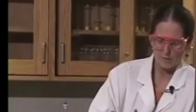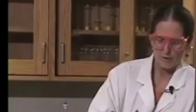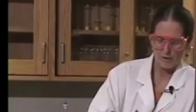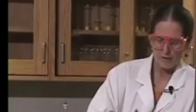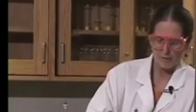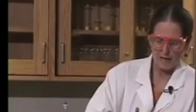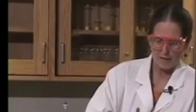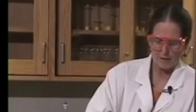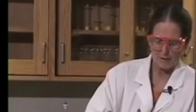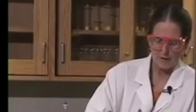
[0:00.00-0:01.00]
with a
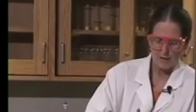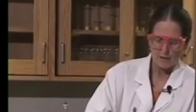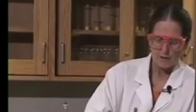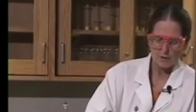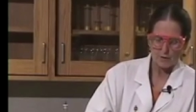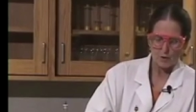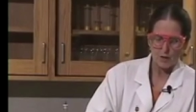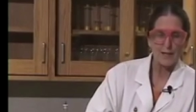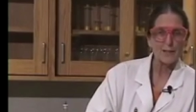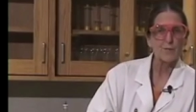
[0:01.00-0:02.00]
thermometer to
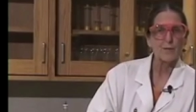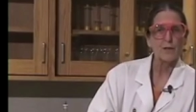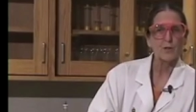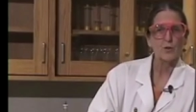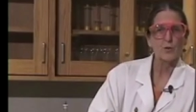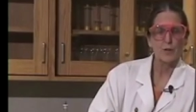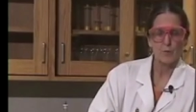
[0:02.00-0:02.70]
try to make sure that